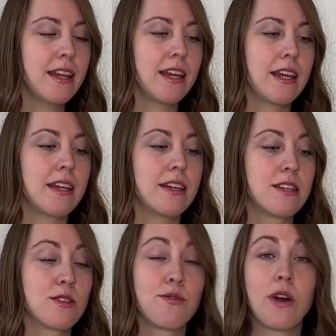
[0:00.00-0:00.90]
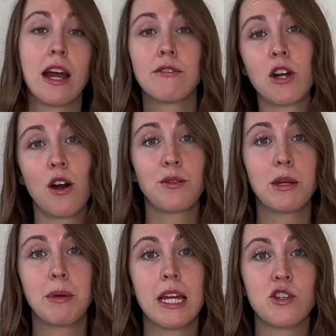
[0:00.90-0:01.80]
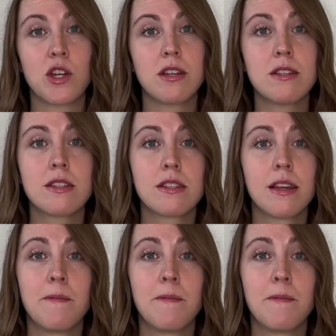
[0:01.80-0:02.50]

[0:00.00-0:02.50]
It is 5 coloring pages